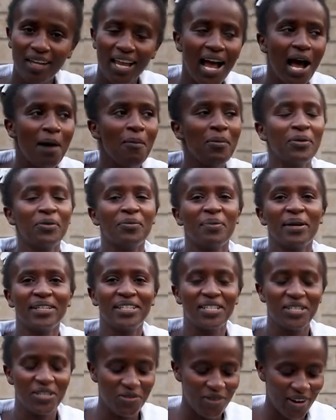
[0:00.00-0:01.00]
I'm
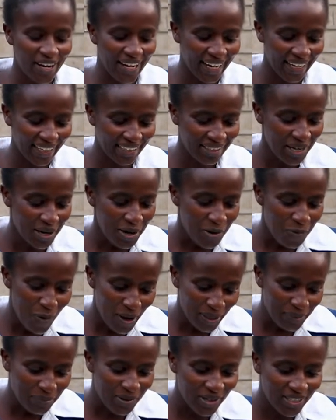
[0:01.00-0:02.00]
reminding you again
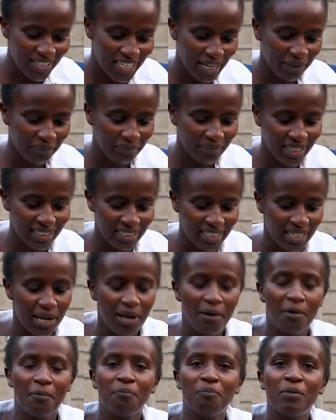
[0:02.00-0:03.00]
one more time that
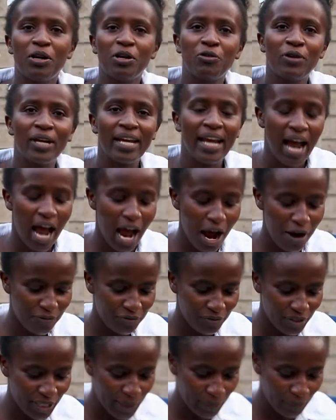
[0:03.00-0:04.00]
may we
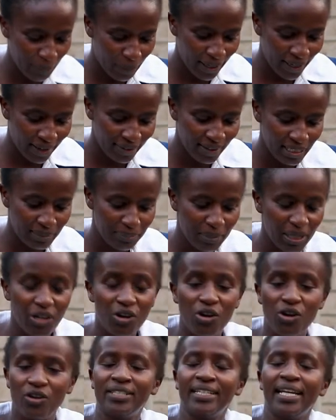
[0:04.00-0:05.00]
have this prayer that may
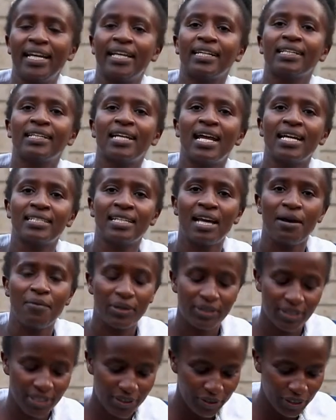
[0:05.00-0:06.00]
God enlarge our
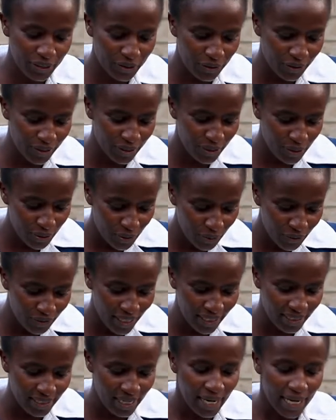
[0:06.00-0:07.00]
territories so
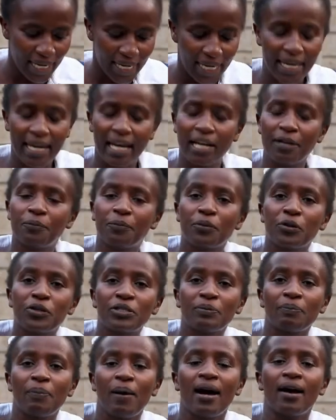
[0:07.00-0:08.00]
that he can
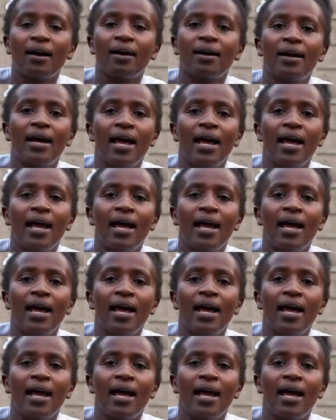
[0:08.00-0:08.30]
prosper